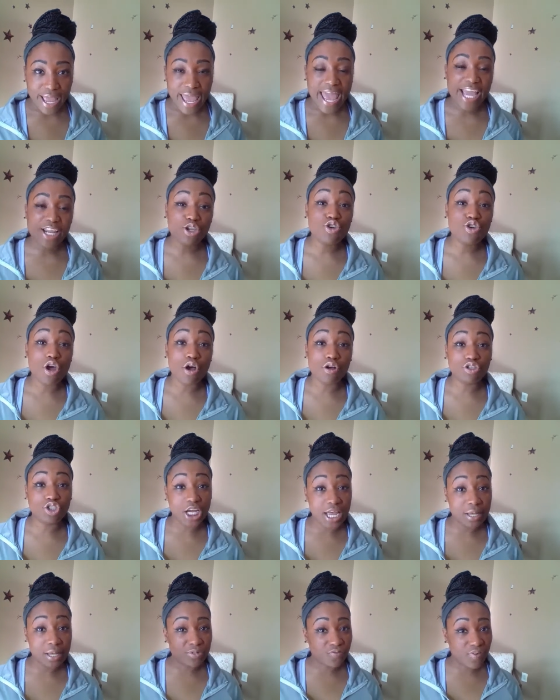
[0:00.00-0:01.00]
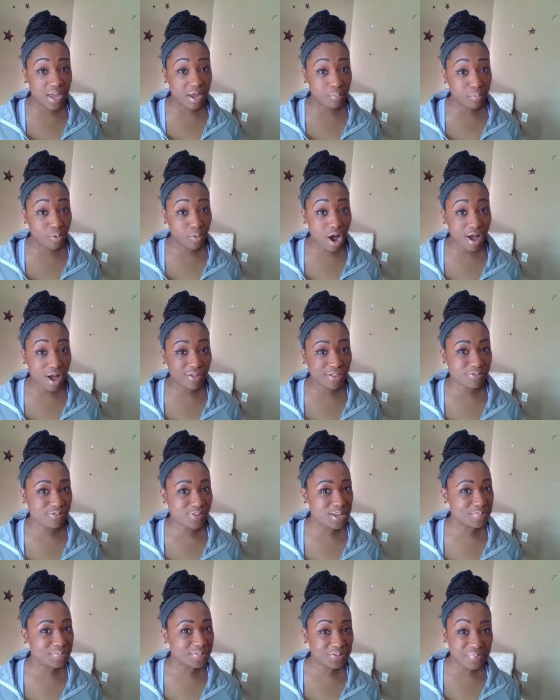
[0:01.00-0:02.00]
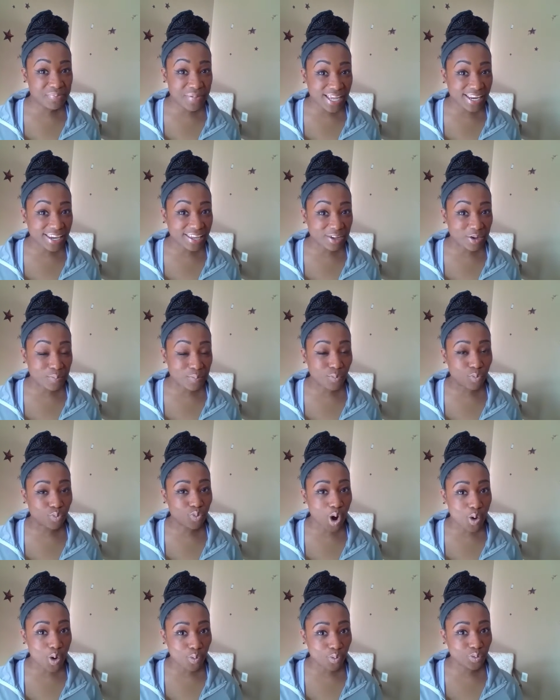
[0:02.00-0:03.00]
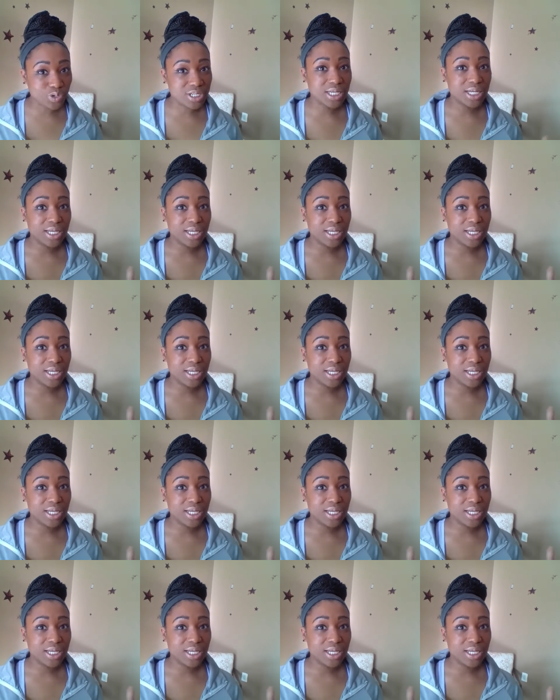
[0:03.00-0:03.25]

And you know, James Van Praagh, the famous medium, wrote